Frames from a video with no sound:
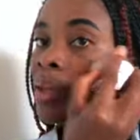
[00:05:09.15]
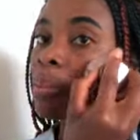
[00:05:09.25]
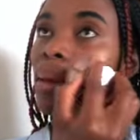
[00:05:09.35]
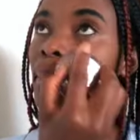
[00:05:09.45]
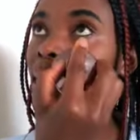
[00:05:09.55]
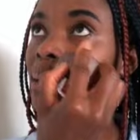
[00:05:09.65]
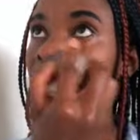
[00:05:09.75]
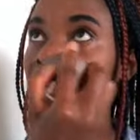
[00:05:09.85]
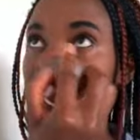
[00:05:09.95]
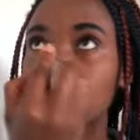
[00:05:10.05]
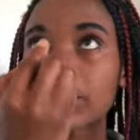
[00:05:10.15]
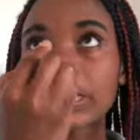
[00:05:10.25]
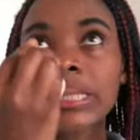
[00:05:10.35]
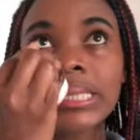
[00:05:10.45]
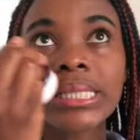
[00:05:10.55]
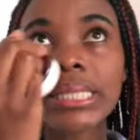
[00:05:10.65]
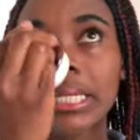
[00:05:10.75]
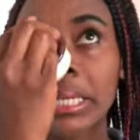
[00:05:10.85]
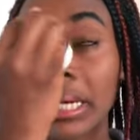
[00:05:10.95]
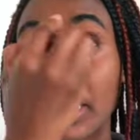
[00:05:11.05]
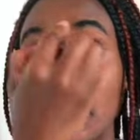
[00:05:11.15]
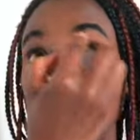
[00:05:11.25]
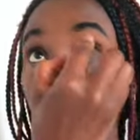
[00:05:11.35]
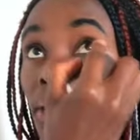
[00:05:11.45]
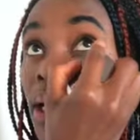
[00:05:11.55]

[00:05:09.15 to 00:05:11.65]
me making better decisions in the kind of